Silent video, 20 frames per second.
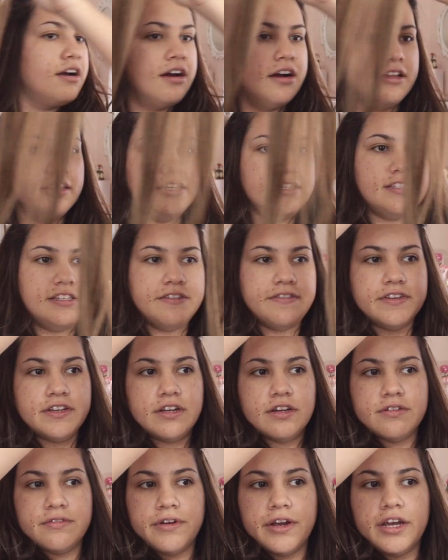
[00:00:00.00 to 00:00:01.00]
Are these even
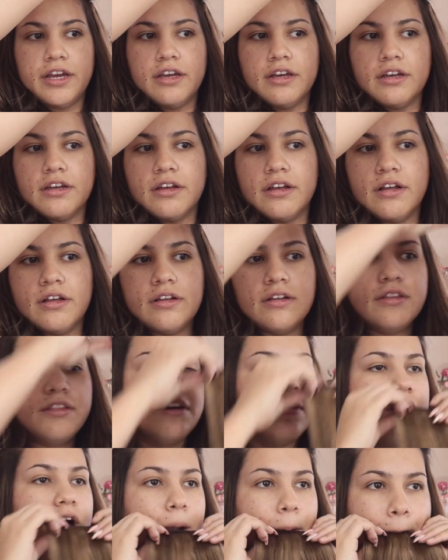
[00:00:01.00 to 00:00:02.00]
on right? Oh,
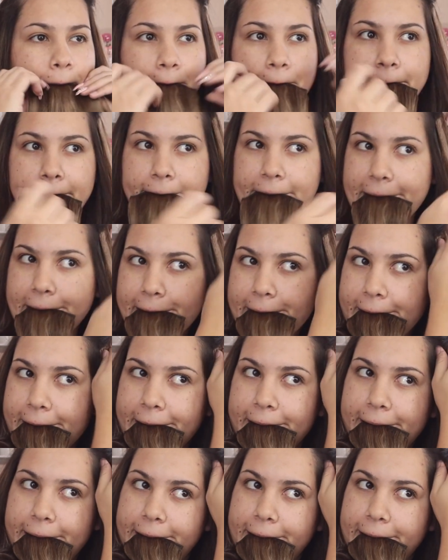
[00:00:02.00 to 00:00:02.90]
they're on backward.